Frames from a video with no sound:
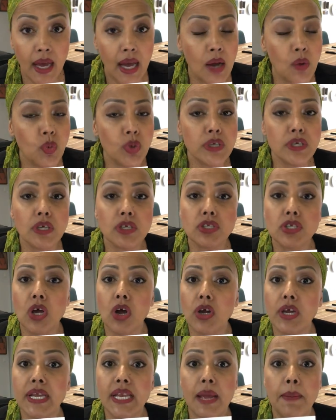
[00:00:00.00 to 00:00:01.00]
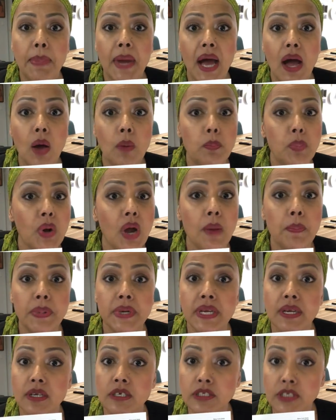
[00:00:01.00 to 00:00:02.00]
And we're not talking about
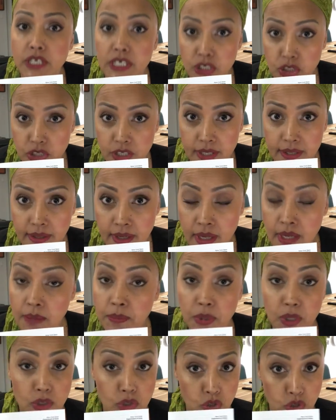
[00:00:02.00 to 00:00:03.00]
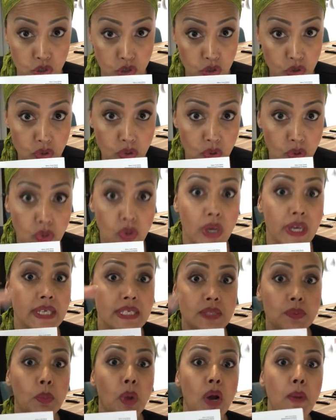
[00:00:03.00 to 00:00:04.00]
property condition, because you, a
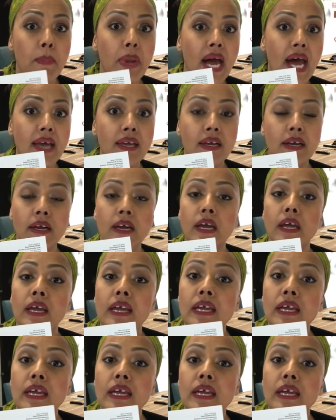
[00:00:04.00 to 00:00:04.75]
smart buyer,